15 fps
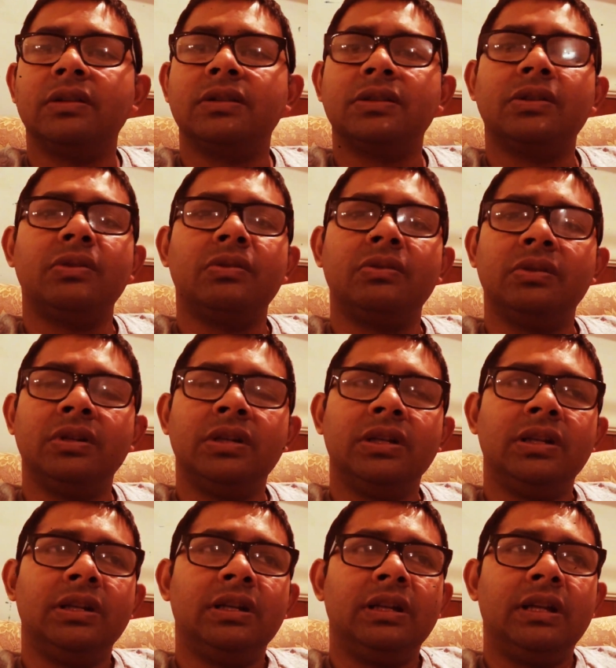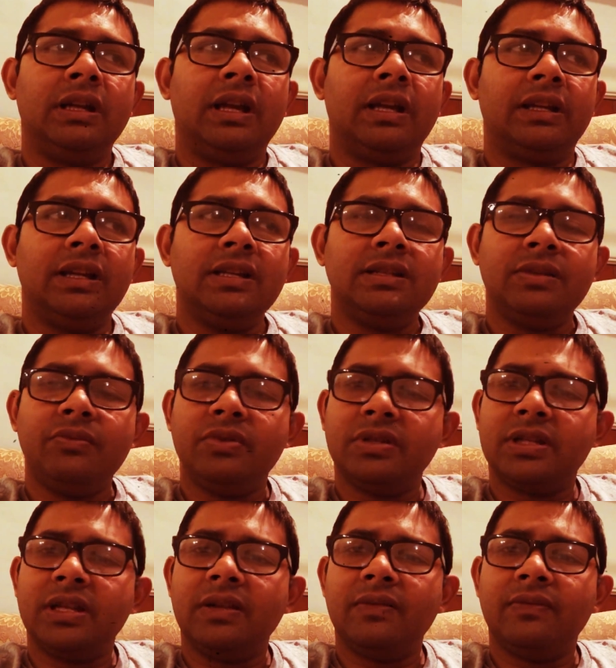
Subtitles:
So I guess it was kind